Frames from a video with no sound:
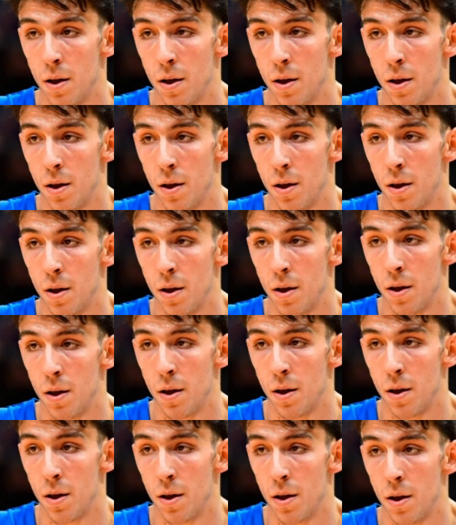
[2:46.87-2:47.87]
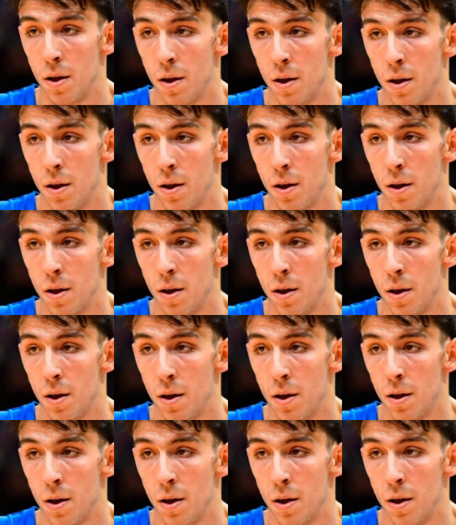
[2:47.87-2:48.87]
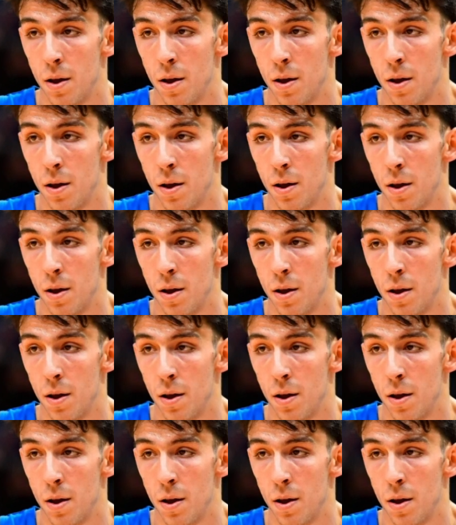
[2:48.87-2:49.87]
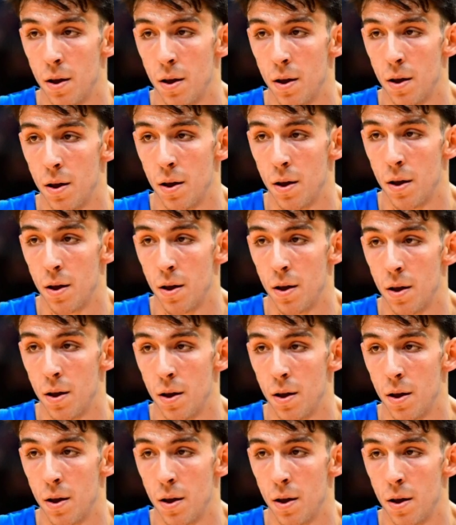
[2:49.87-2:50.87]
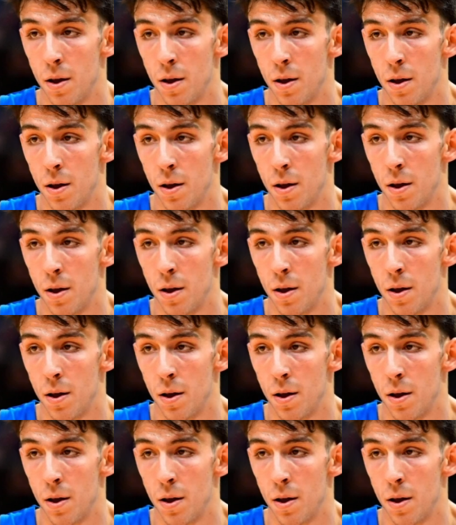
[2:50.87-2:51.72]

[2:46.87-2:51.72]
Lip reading: Nobody speaks.